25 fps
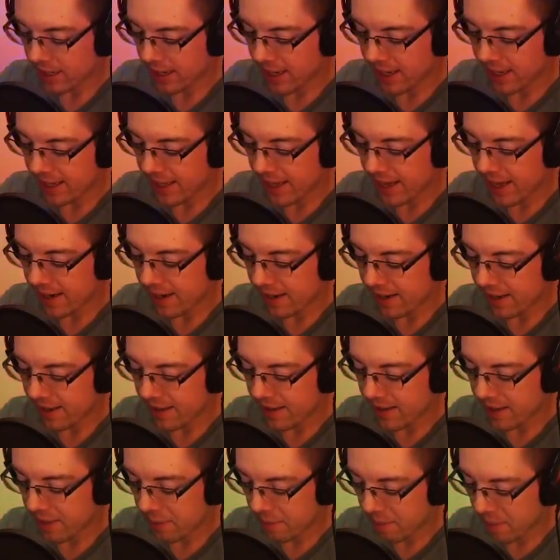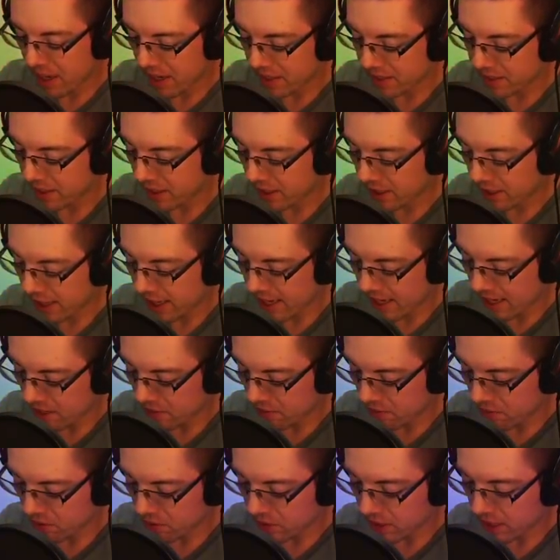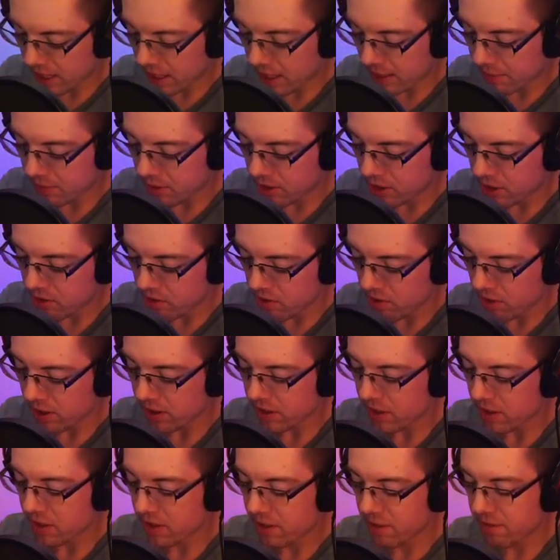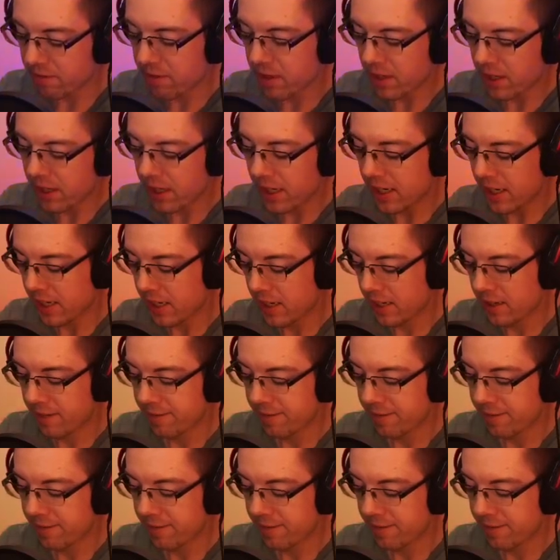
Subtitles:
Again, the basic layout will times 2 because it's a very,